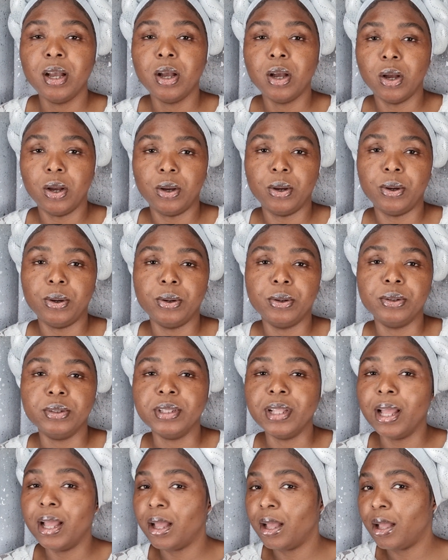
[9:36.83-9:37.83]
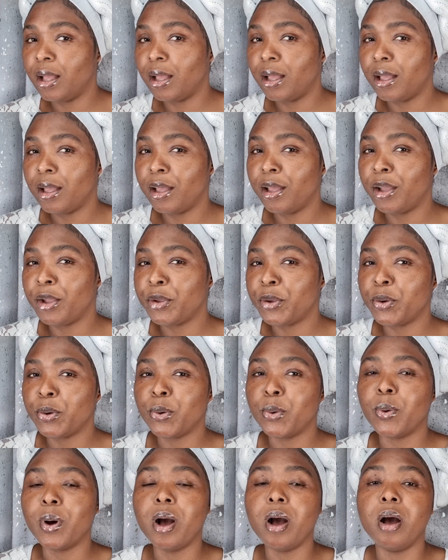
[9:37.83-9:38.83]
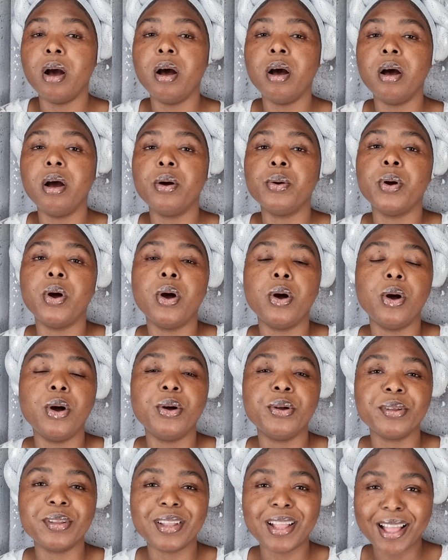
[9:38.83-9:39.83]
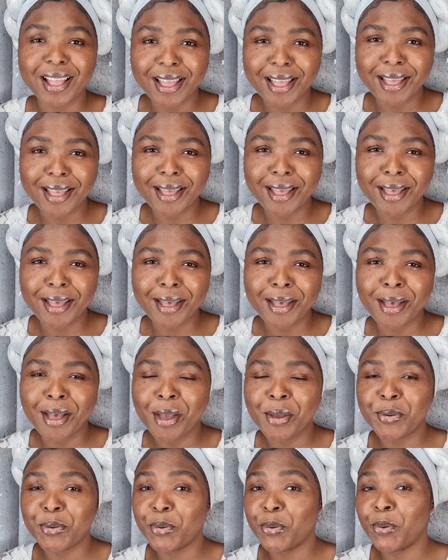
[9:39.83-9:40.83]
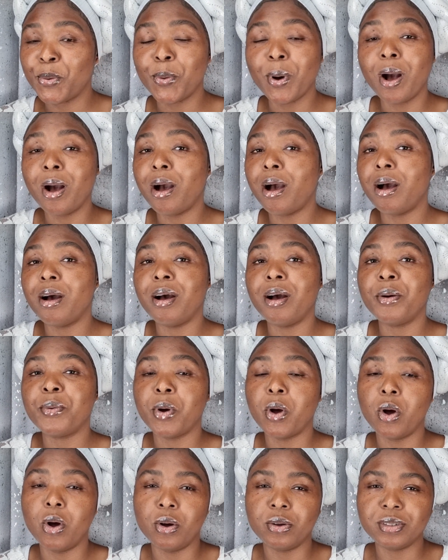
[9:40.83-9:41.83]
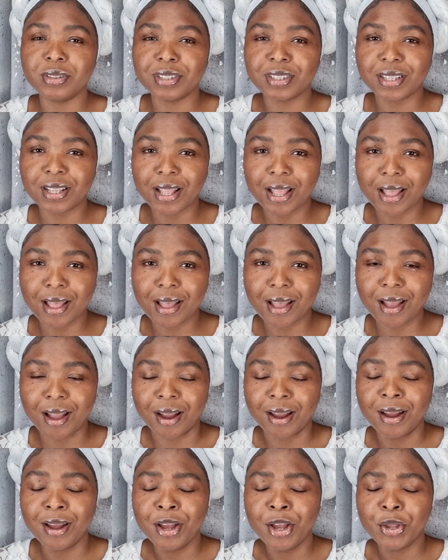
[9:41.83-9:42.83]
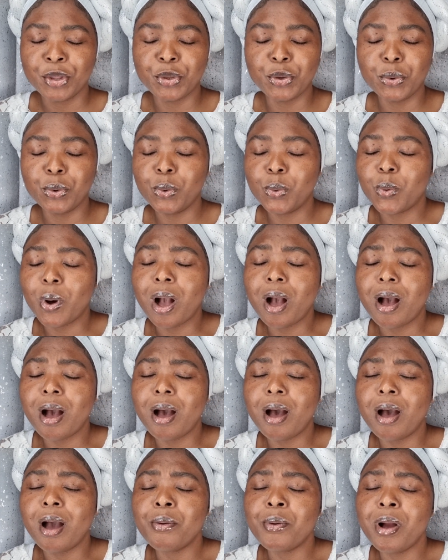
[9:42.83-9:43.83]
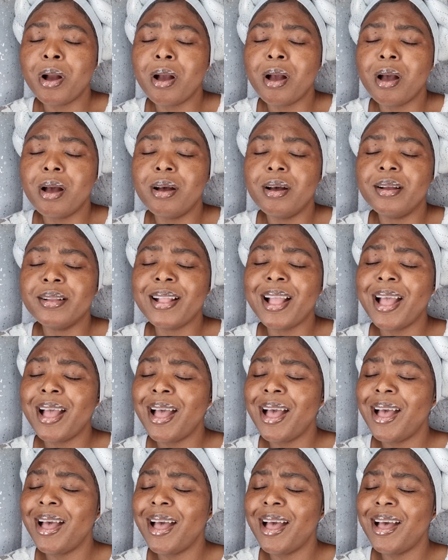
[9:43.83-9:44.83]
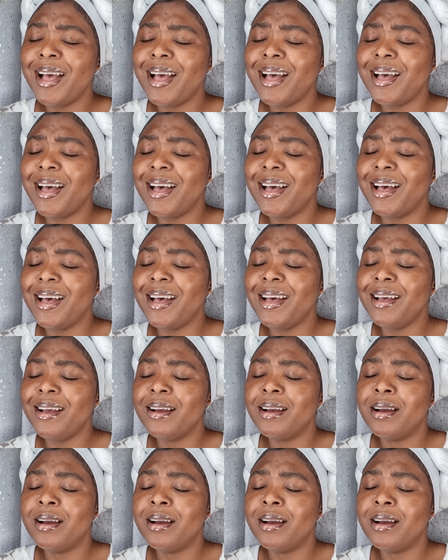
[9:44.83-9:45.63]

Oh, now you are, oh, now you are, oh, now you are, oh, now,